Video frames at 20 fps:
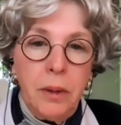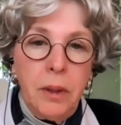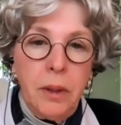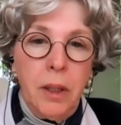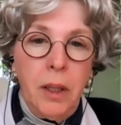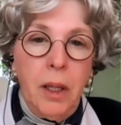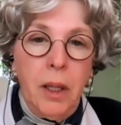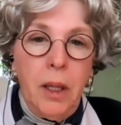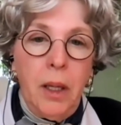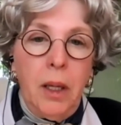
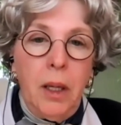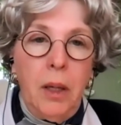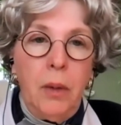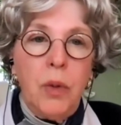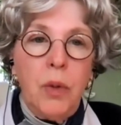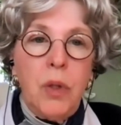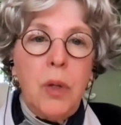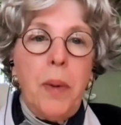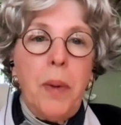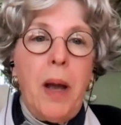It
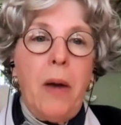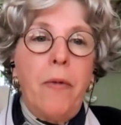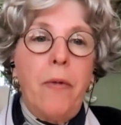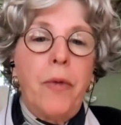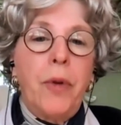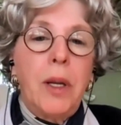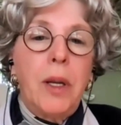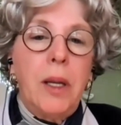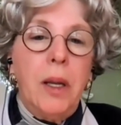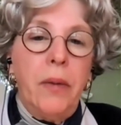was about
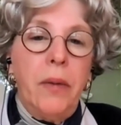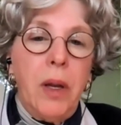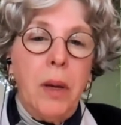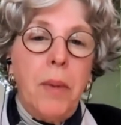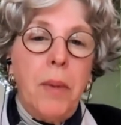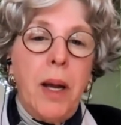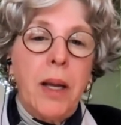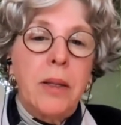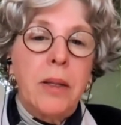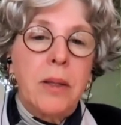
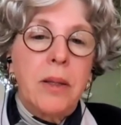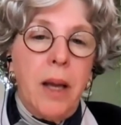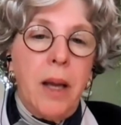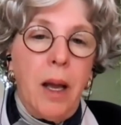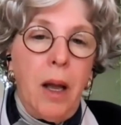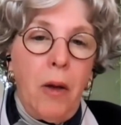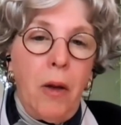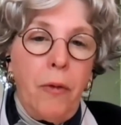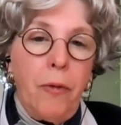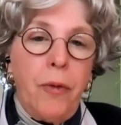forgiving
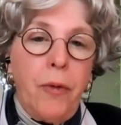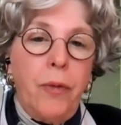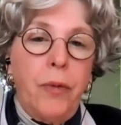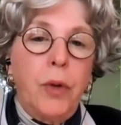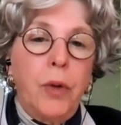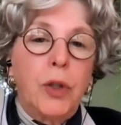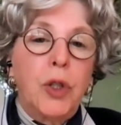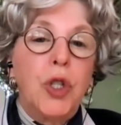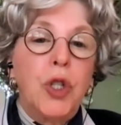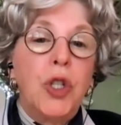myself
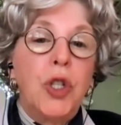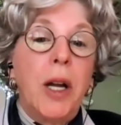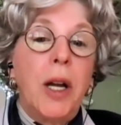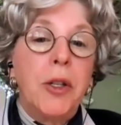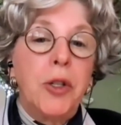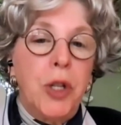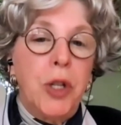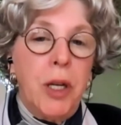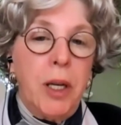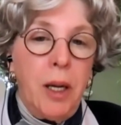for
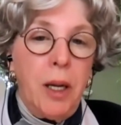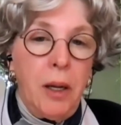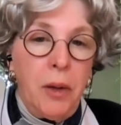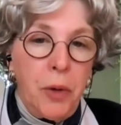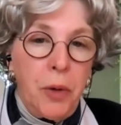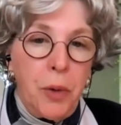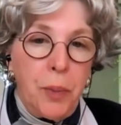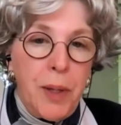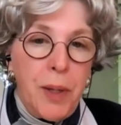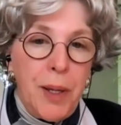judging
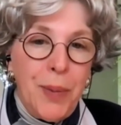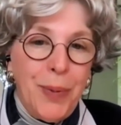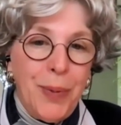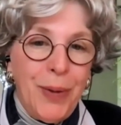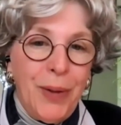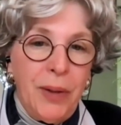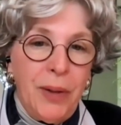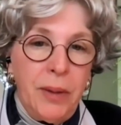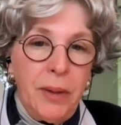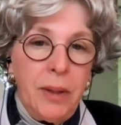other
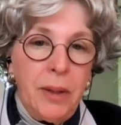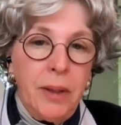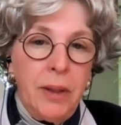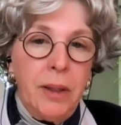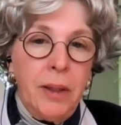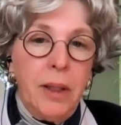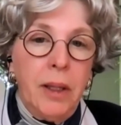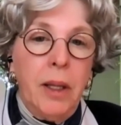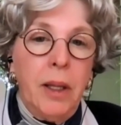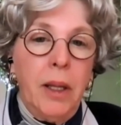people.
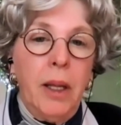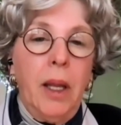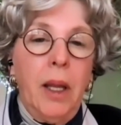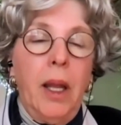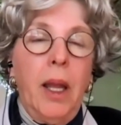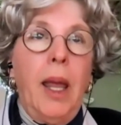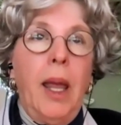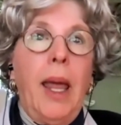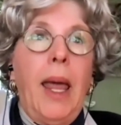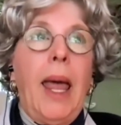
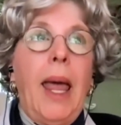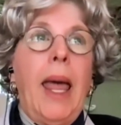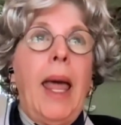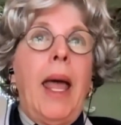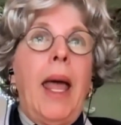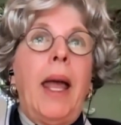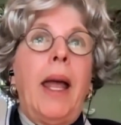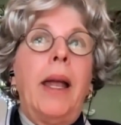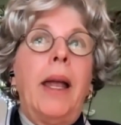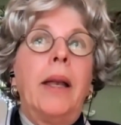
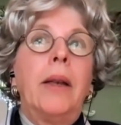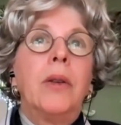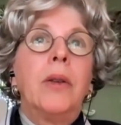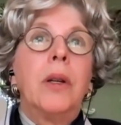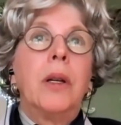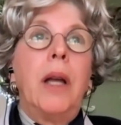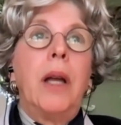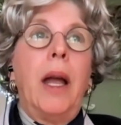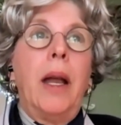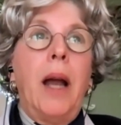And
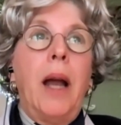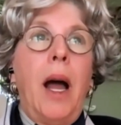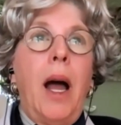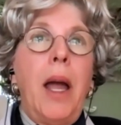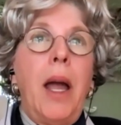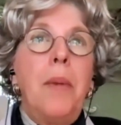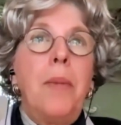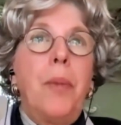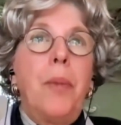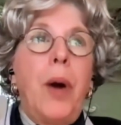
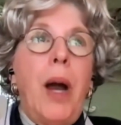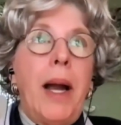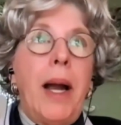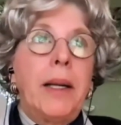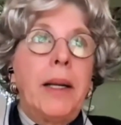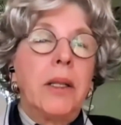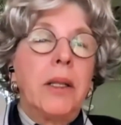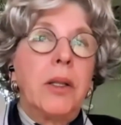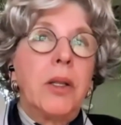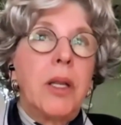I
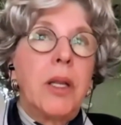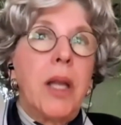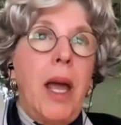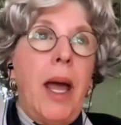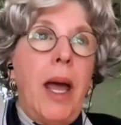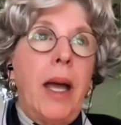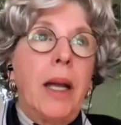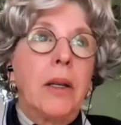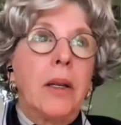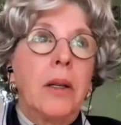practice
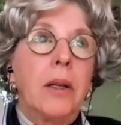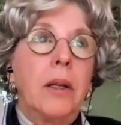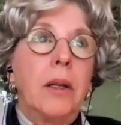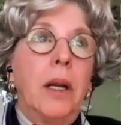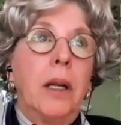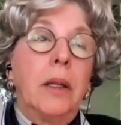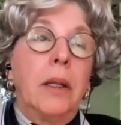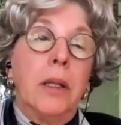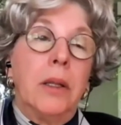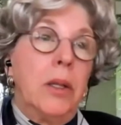that
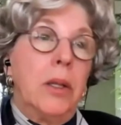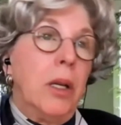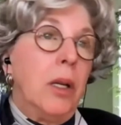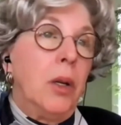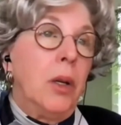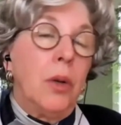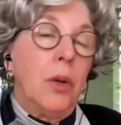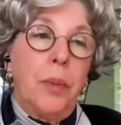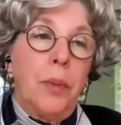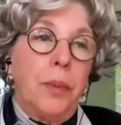and
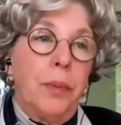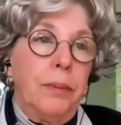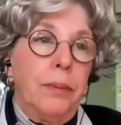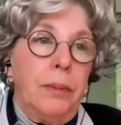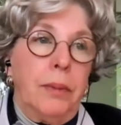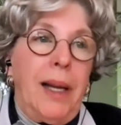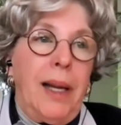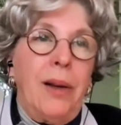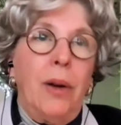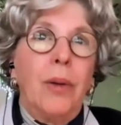continue to.
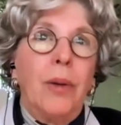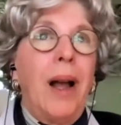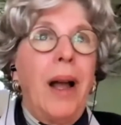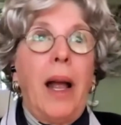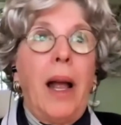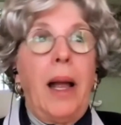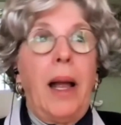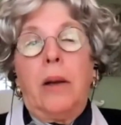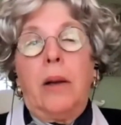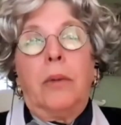I
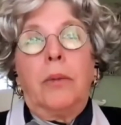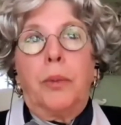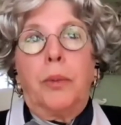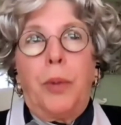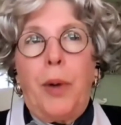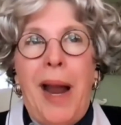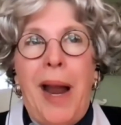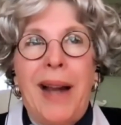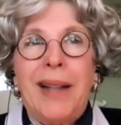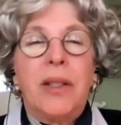don't
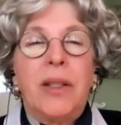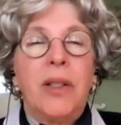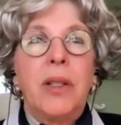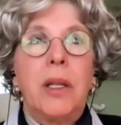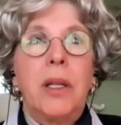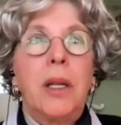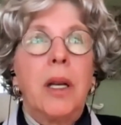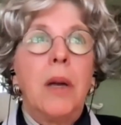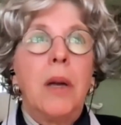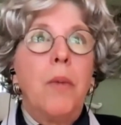practice
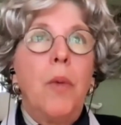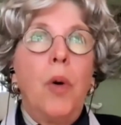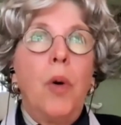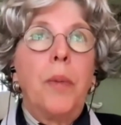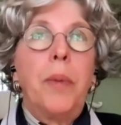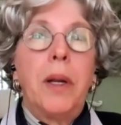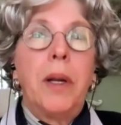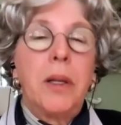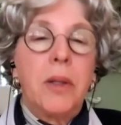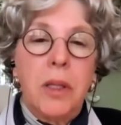it anymore
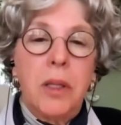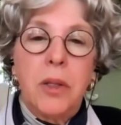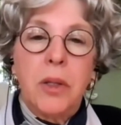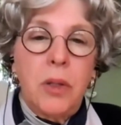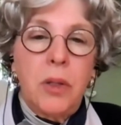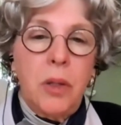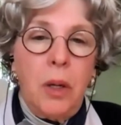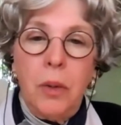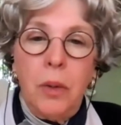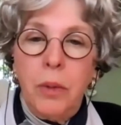because it's
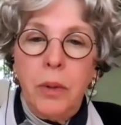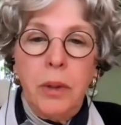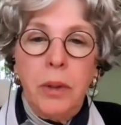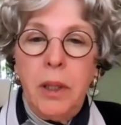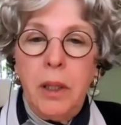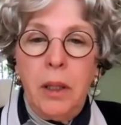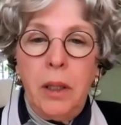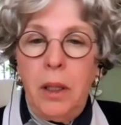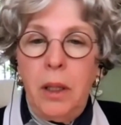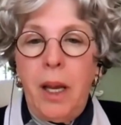so
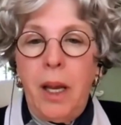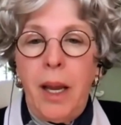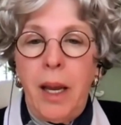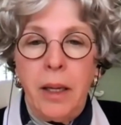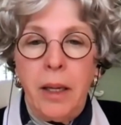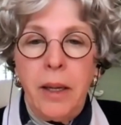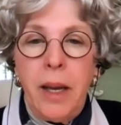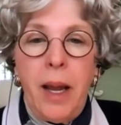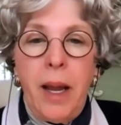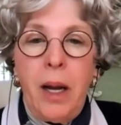
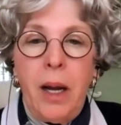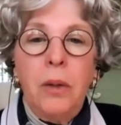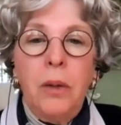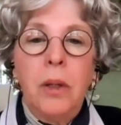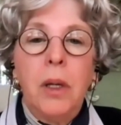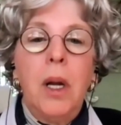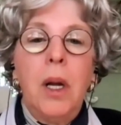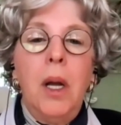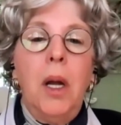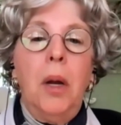innate now.
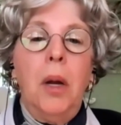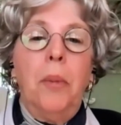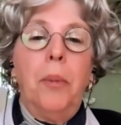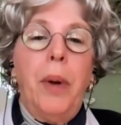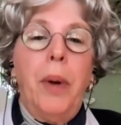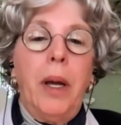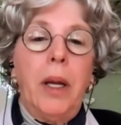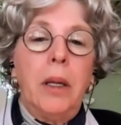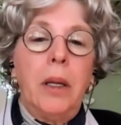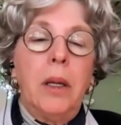
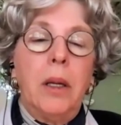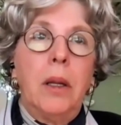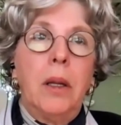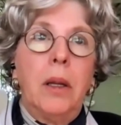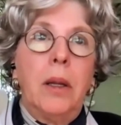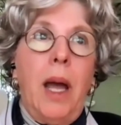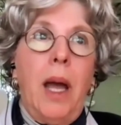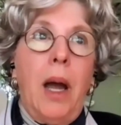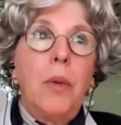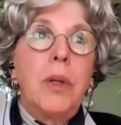But
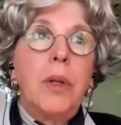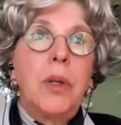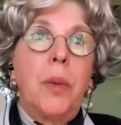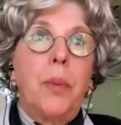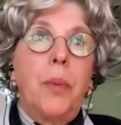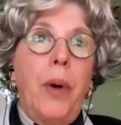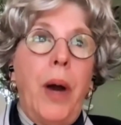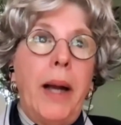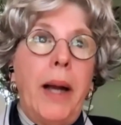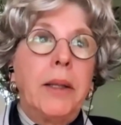that was a
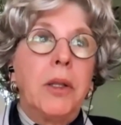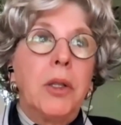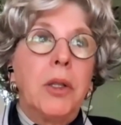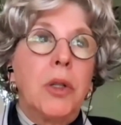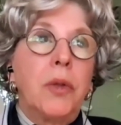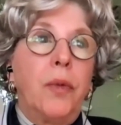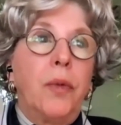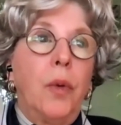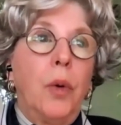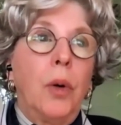
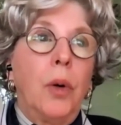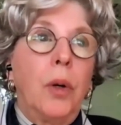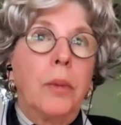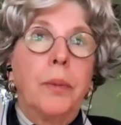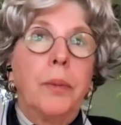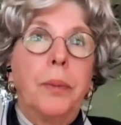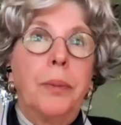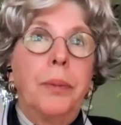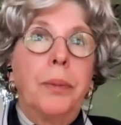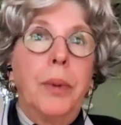practice
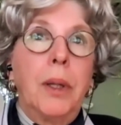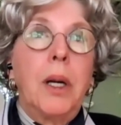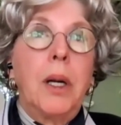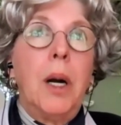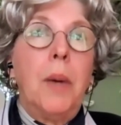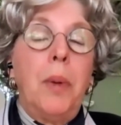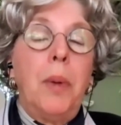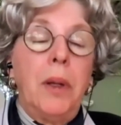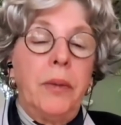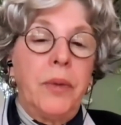for a
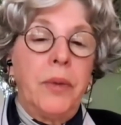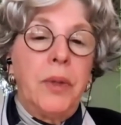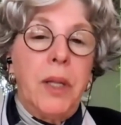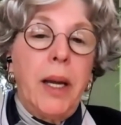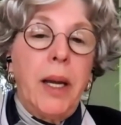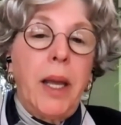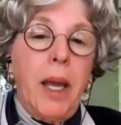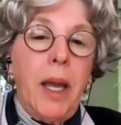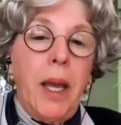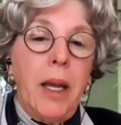couple of
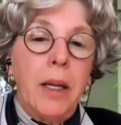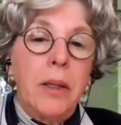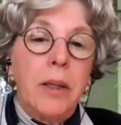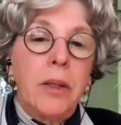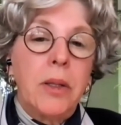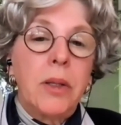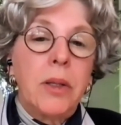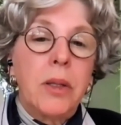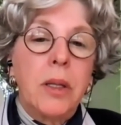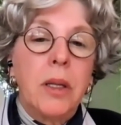
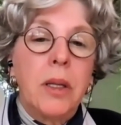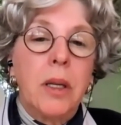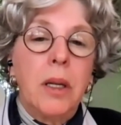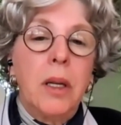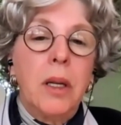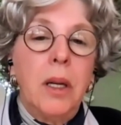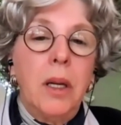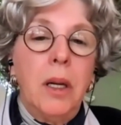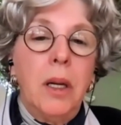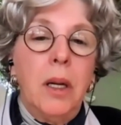decades
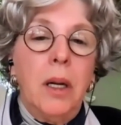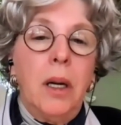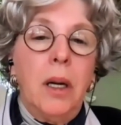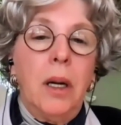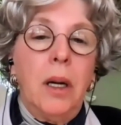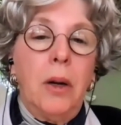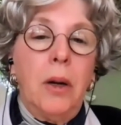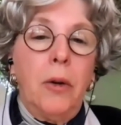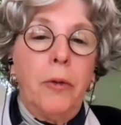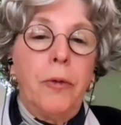
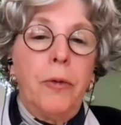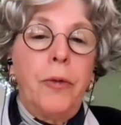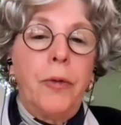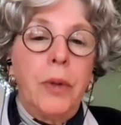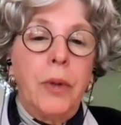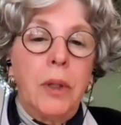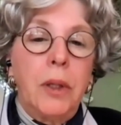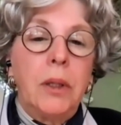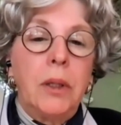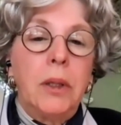of,
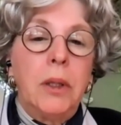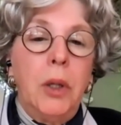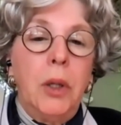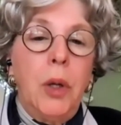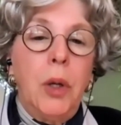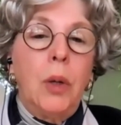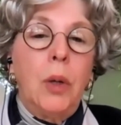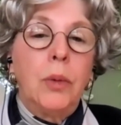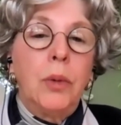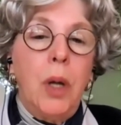
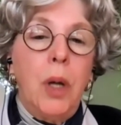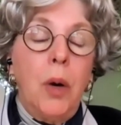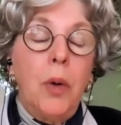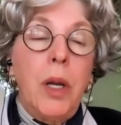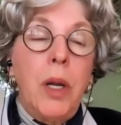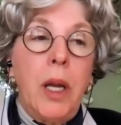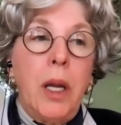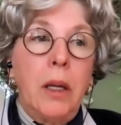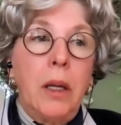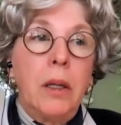
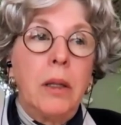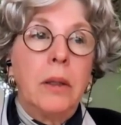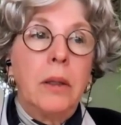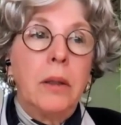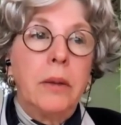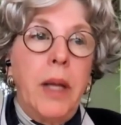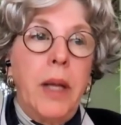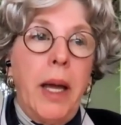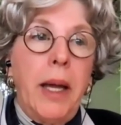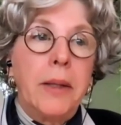noting
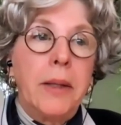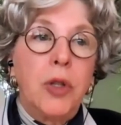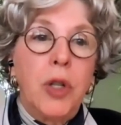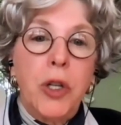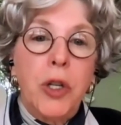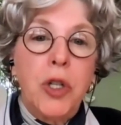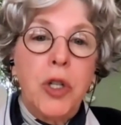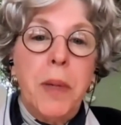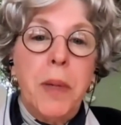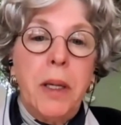that
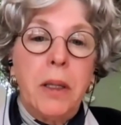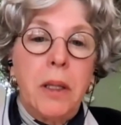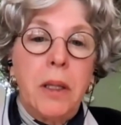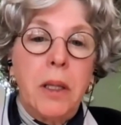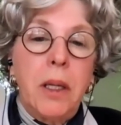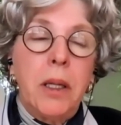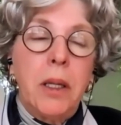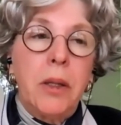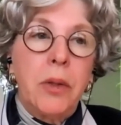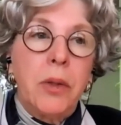judgment
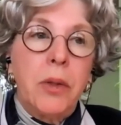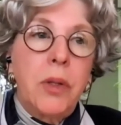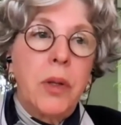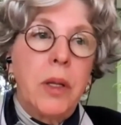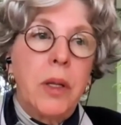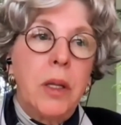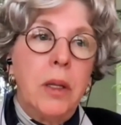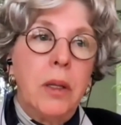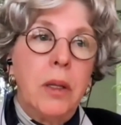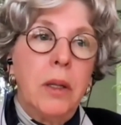is
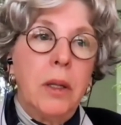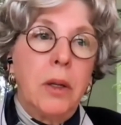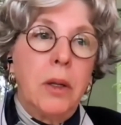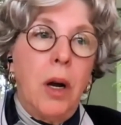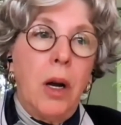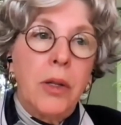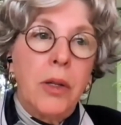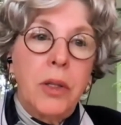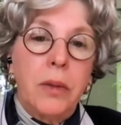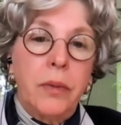the
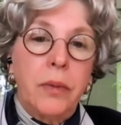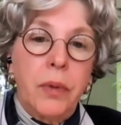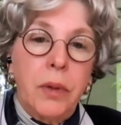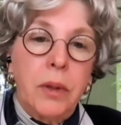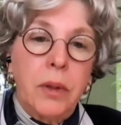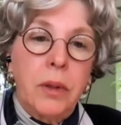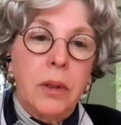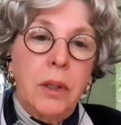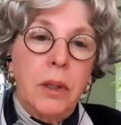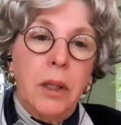cause of
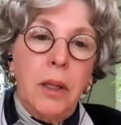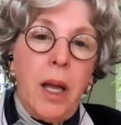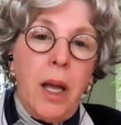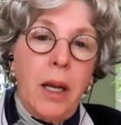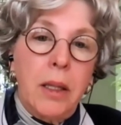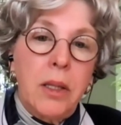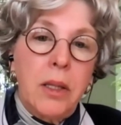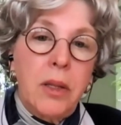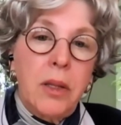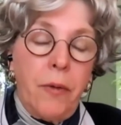a
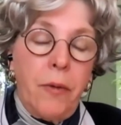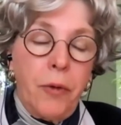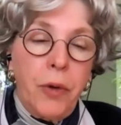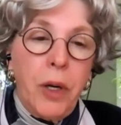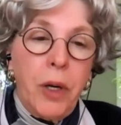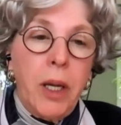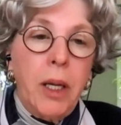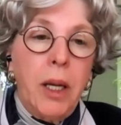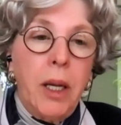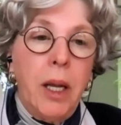lot of
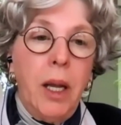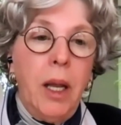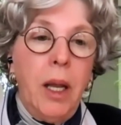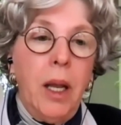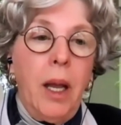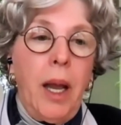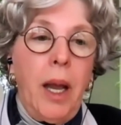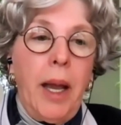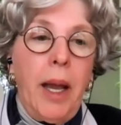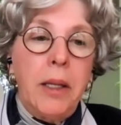suffering,
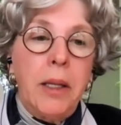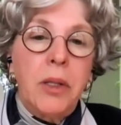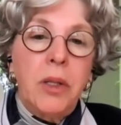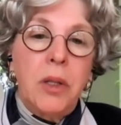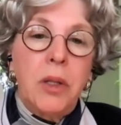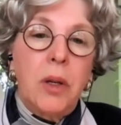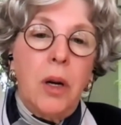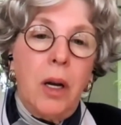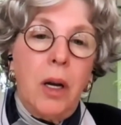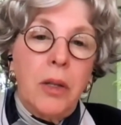and it's
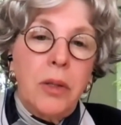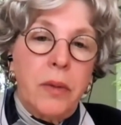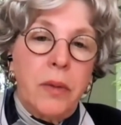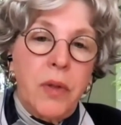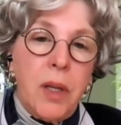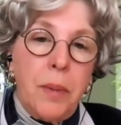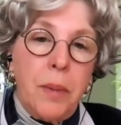the cause of